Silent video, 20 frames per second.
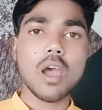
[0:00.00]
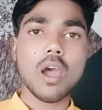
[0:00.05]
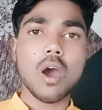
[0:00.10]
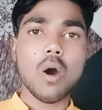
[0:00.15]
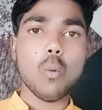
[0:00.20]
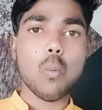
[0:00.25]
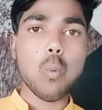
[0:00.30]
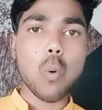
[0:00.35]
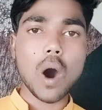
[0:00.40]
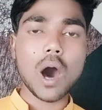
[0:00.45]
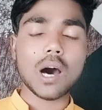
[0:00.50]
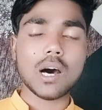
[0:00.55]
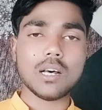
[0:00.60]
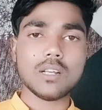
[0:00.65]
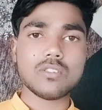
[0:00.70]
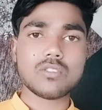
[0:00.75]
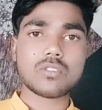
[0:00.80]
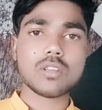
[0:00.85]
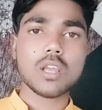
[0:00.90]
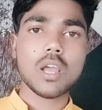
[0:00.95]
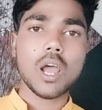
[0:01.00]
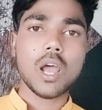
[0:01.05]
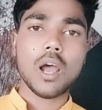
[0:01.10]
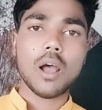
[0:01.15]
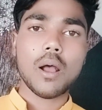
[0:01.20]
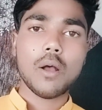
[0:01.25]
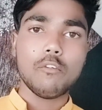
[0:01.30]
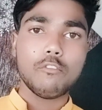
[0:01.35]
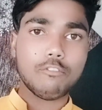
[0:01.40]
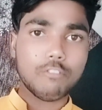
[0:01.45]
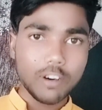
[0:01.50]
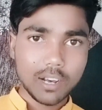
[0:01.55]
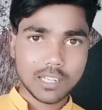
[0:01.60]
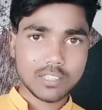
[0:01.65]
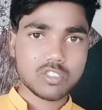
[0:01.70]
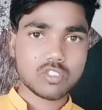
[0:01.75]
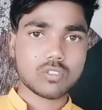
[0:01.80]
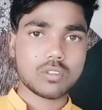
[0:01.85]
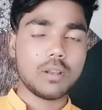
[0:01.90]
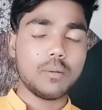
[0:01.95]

was, first